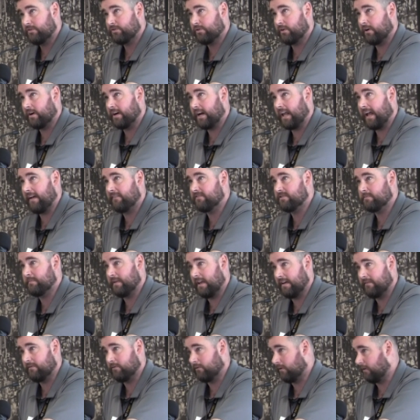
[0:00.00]
Try to have
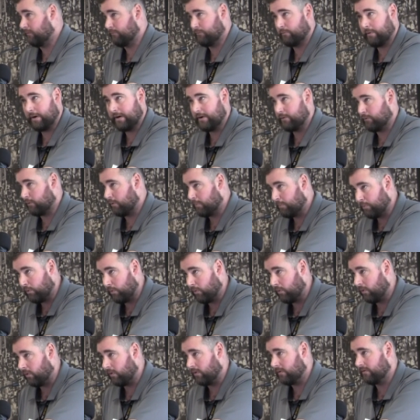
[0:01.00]
some evidence. read a
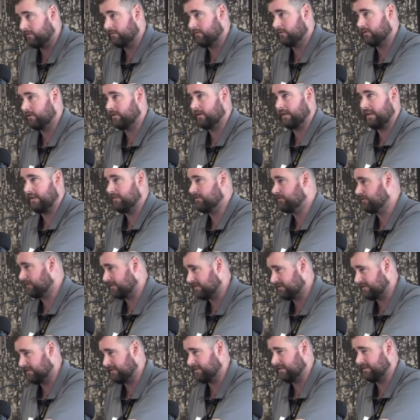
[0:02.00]
report, look at
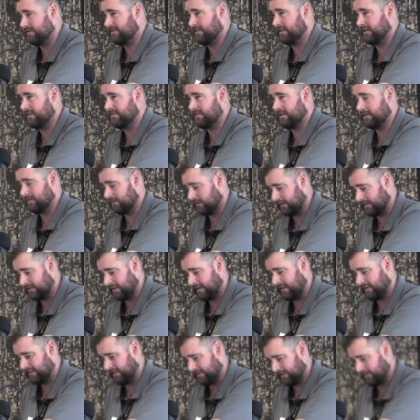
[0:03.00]
injury statistics, things like
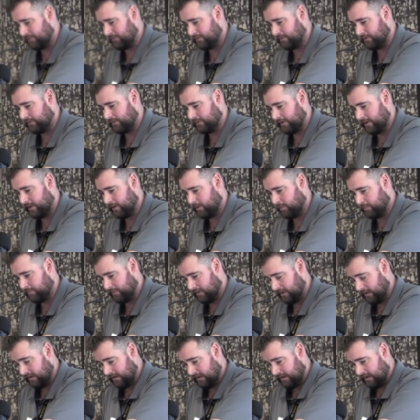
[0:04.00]
that. That can really really
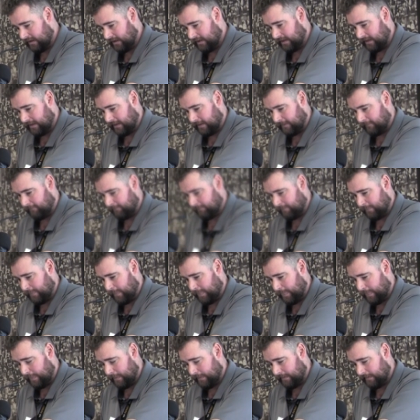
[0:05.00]
help. Um,
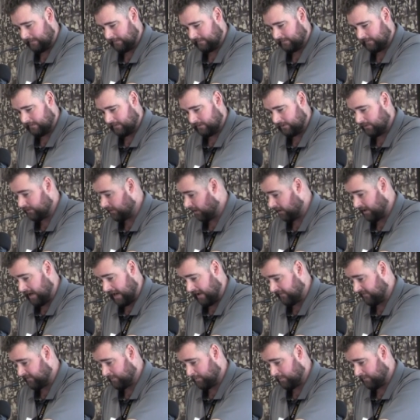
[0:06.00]
you
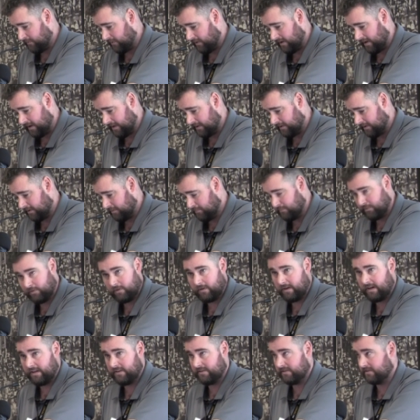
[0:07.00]
don't have to provide
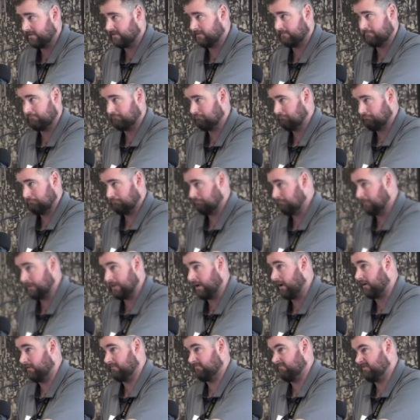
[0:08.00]
compliance.
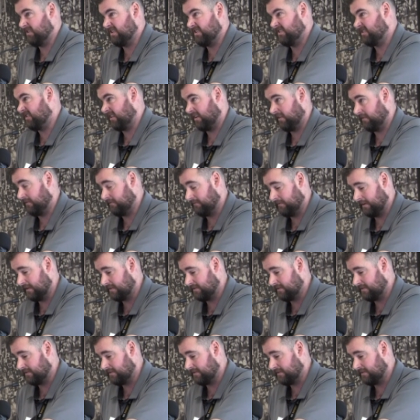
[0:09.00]
You don't. You just don't.